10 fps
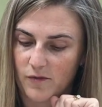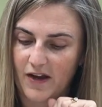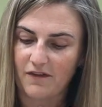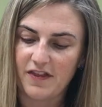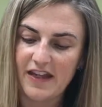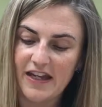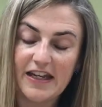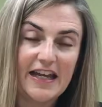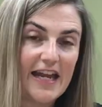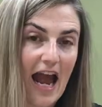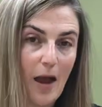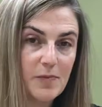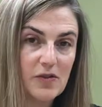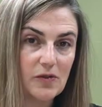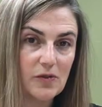We have theanine
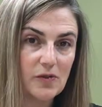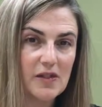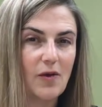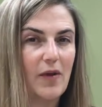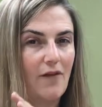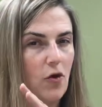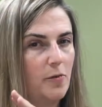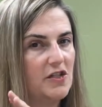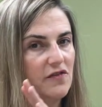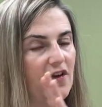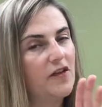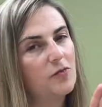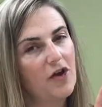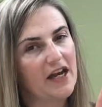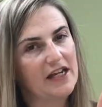capsules, and we have a whole bunch of other
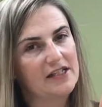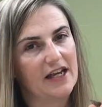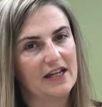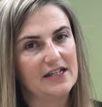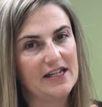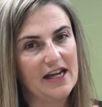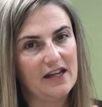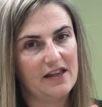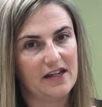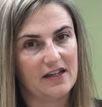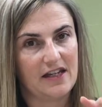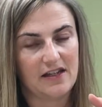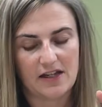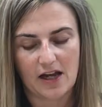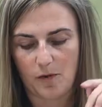products that contain
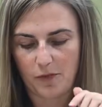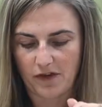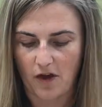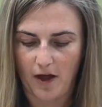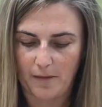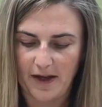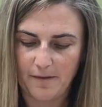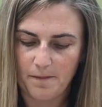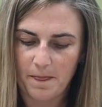theanine to help with calming.